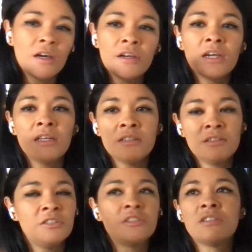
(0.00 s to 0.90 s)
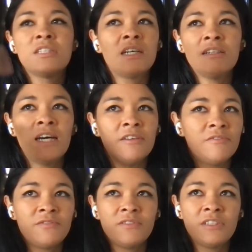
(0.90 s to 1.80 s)
And usually I'll
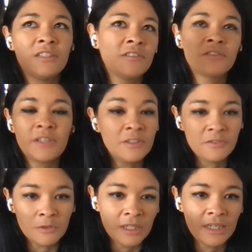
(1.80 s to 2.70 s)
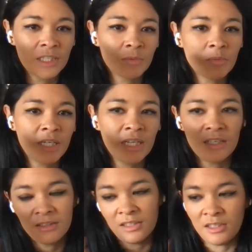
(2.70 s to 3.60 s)
have 3 or 4 lined up in my
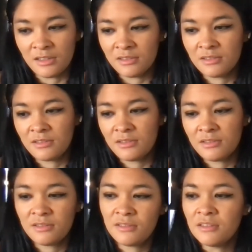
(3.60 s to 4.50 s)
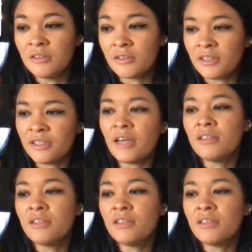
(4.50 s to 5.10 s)
head, and then I'll go, I